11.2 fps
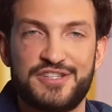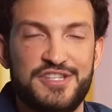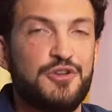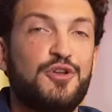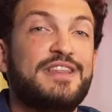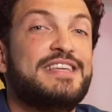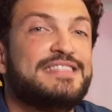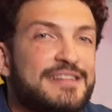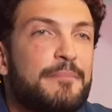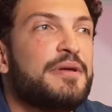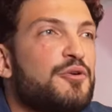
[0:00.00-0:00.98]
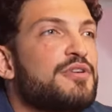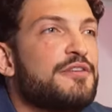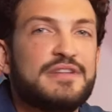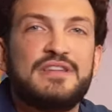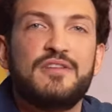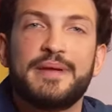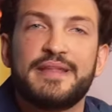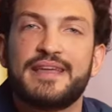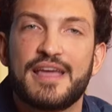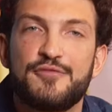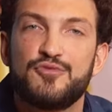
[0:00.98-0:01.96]
Well, there are some
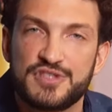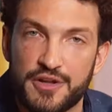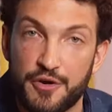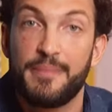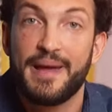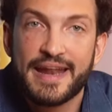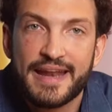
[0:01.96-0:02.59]
mosquito coils